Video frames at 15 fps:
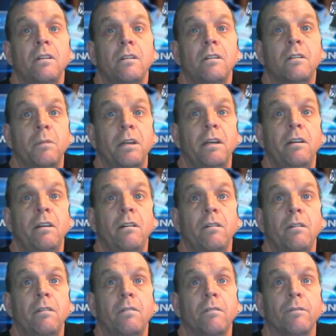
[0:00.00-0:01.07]
To me,
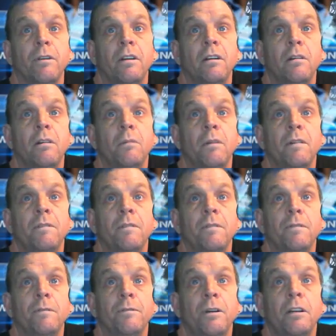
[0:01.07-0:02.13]
freedom of